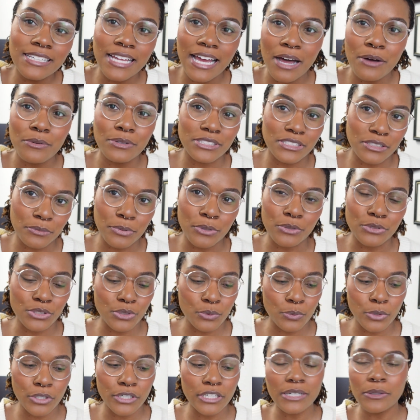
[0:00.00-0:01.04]
how it's supposed to
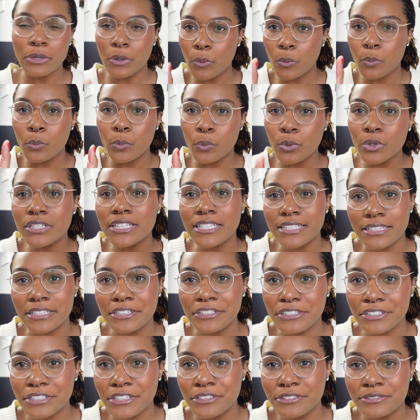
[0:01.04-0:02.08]
work. We'll get
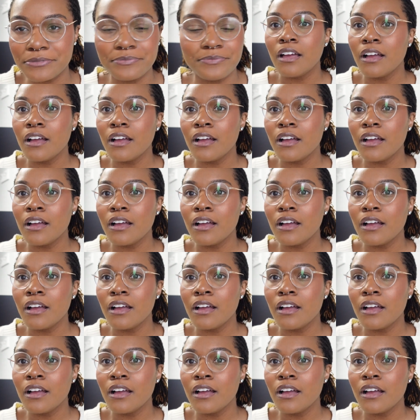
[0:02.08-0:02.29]
there though.